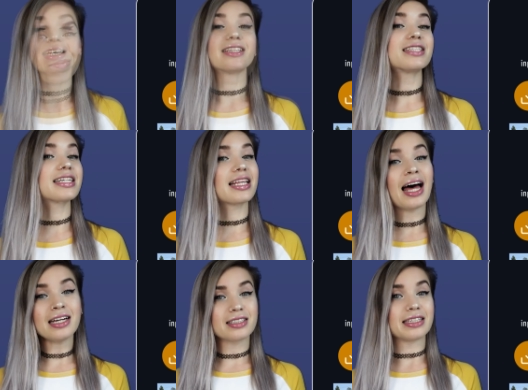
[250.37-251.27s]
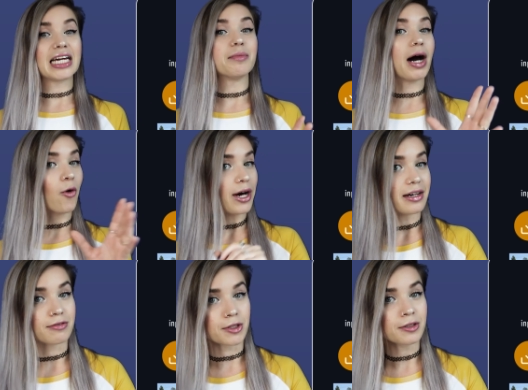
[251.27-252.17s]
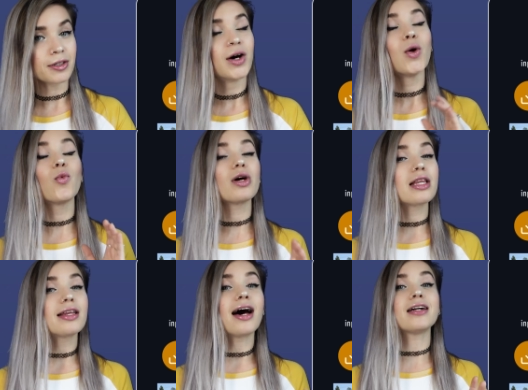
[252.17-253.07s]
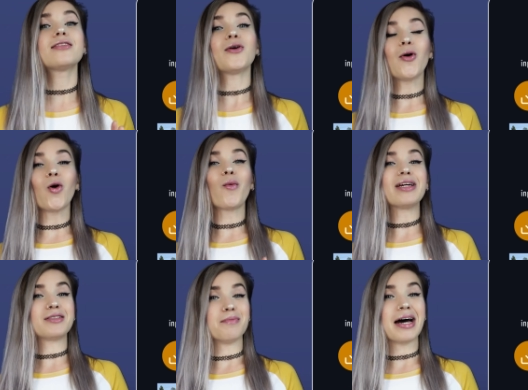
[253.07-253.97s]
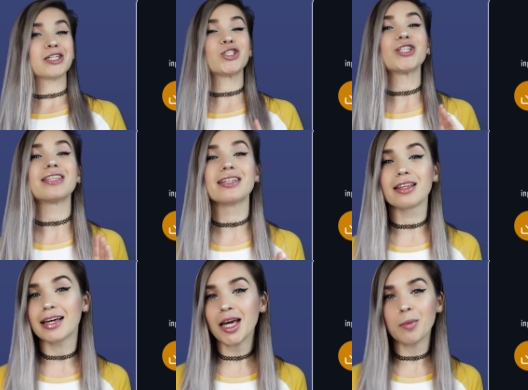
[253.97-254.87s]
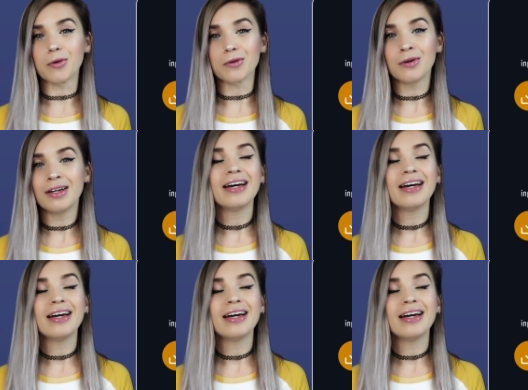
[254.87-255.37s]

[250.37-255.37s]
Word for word: This class name, however, will not always match the label.